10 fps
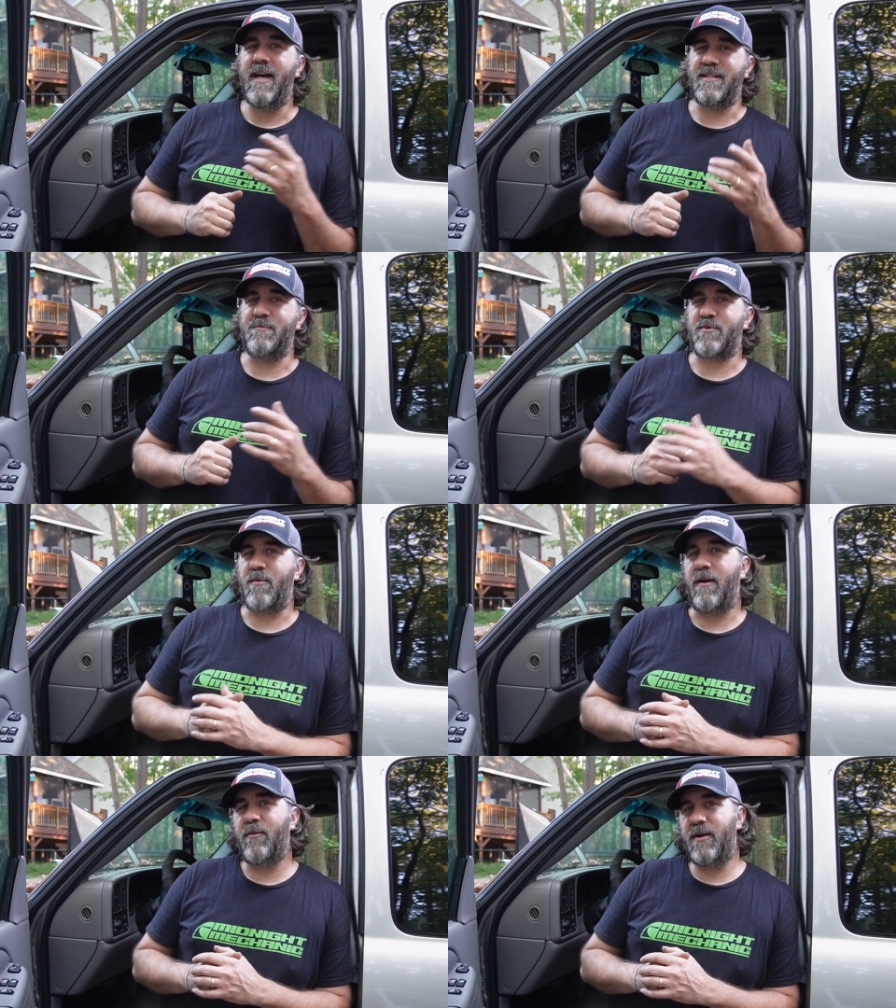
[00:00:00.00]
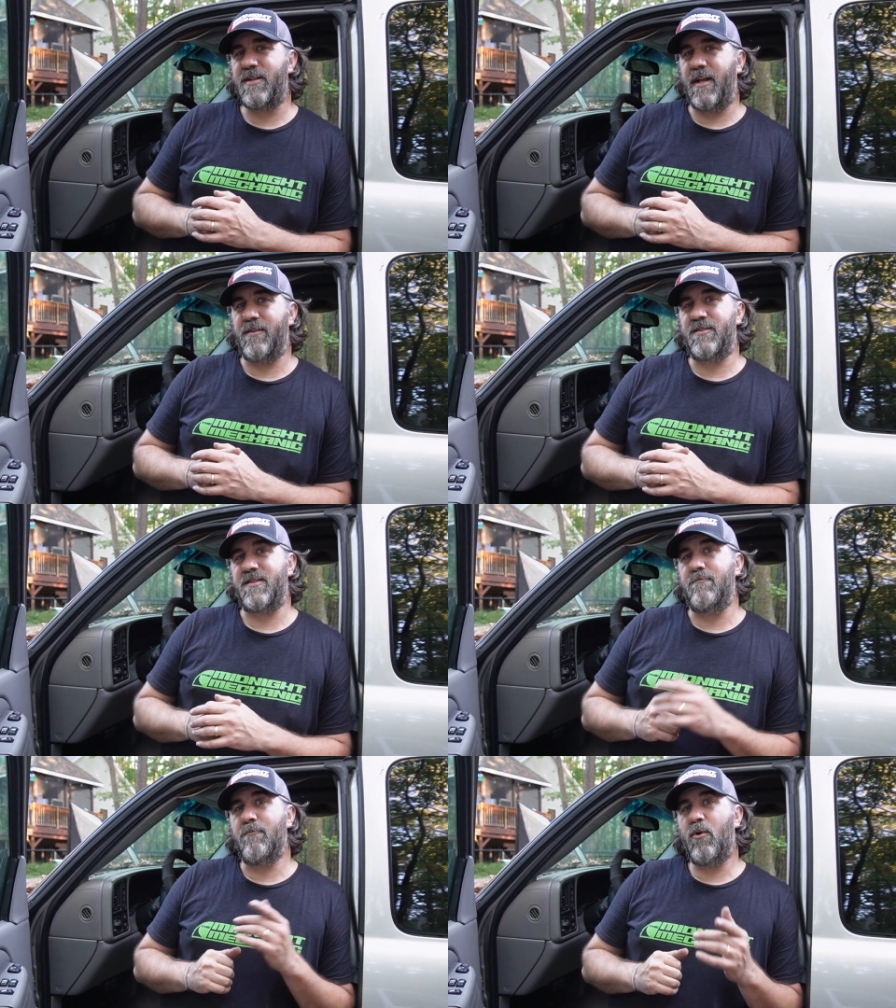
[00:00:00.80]
and subscribe to our channel to
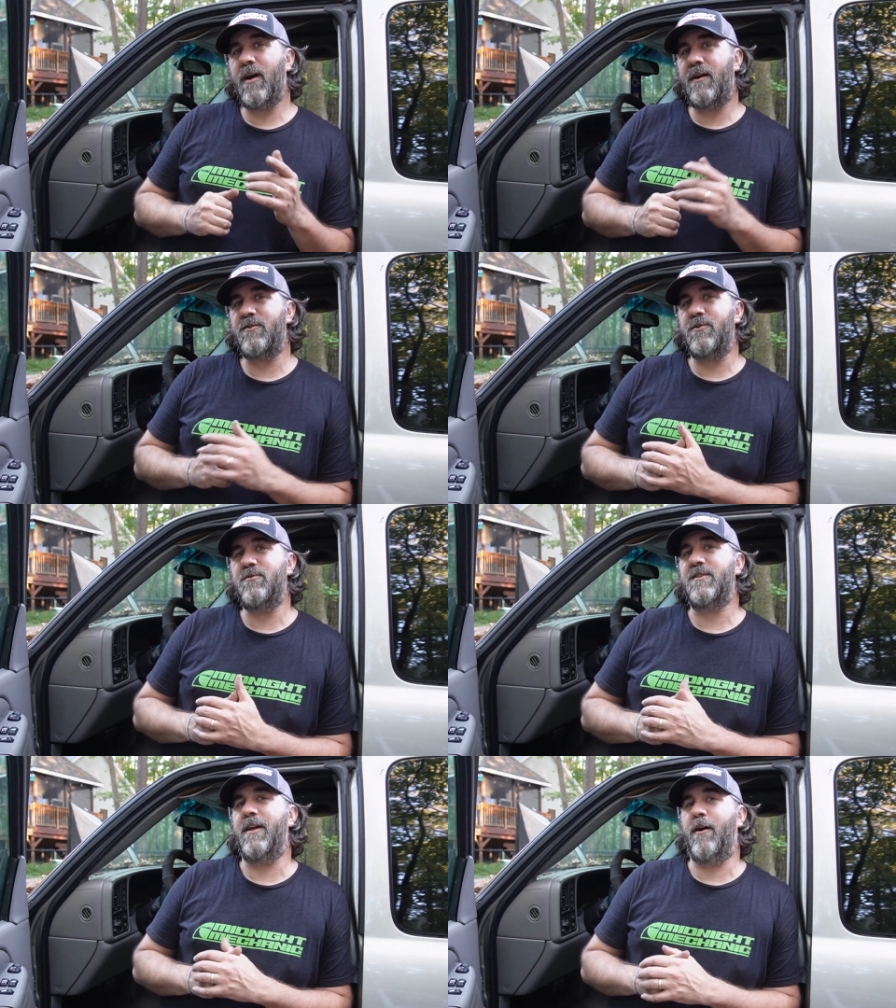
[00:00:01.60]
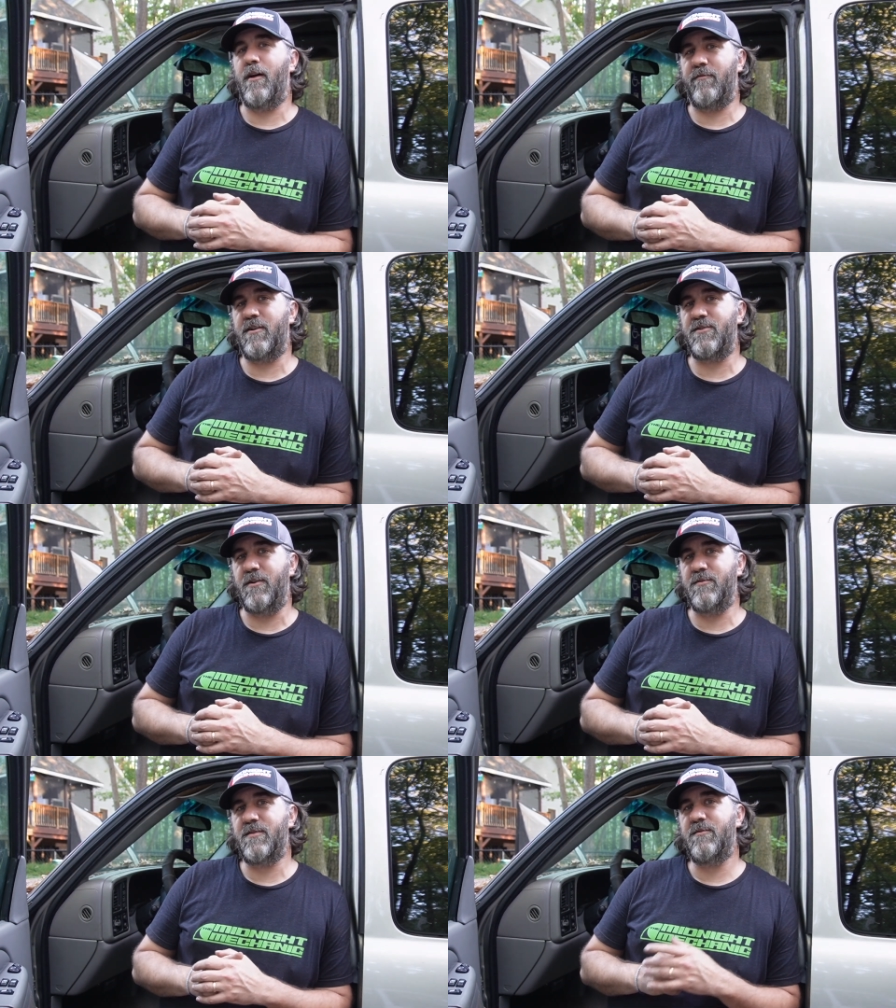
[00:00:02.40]
see more how-tos and all of our
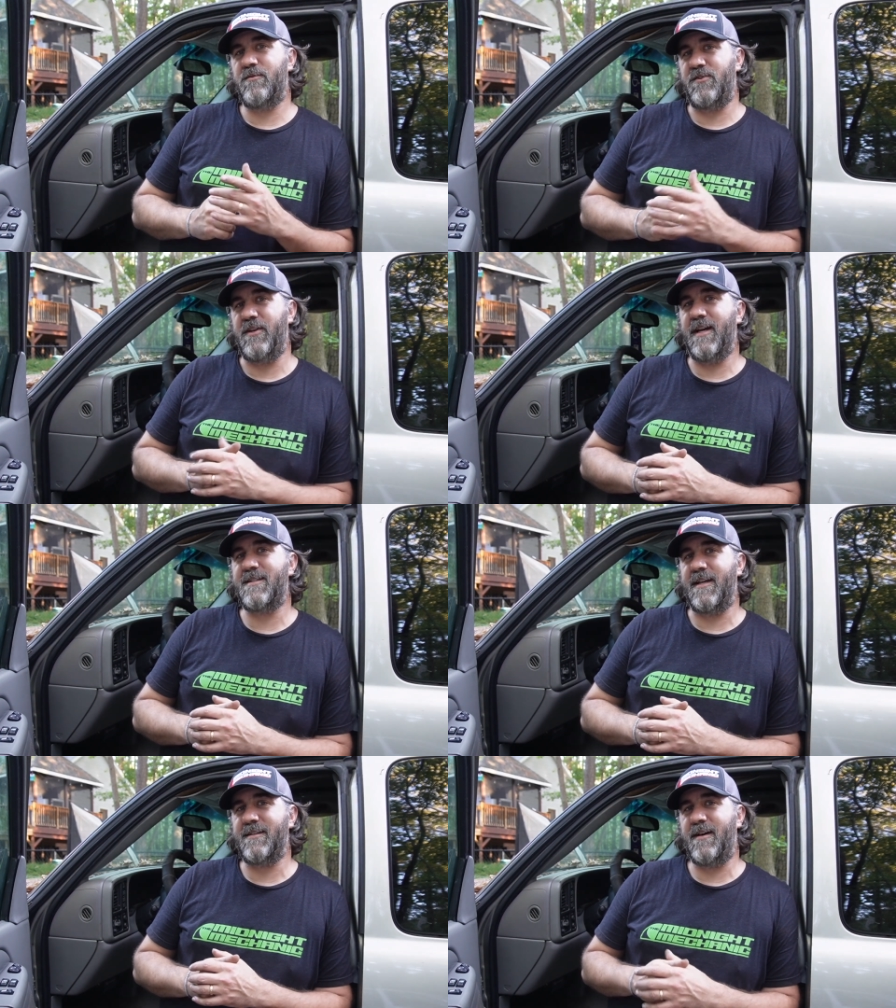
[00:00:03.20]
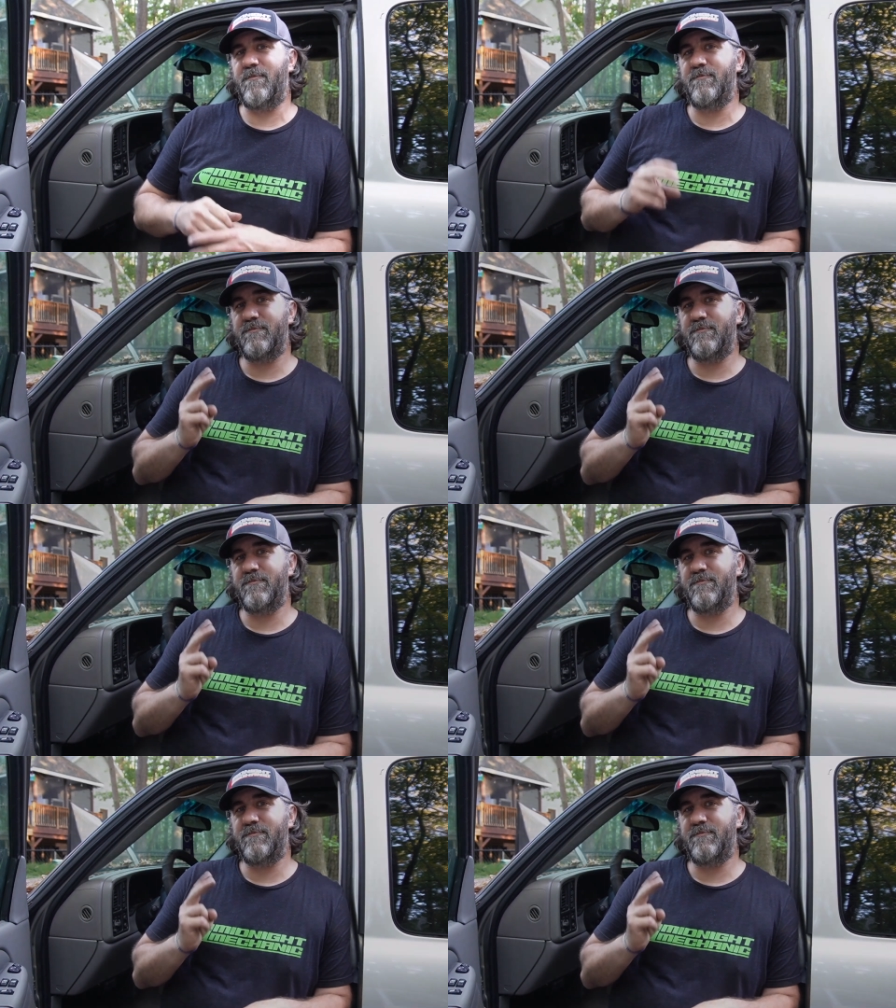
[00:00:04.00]
shows. See you guys next time.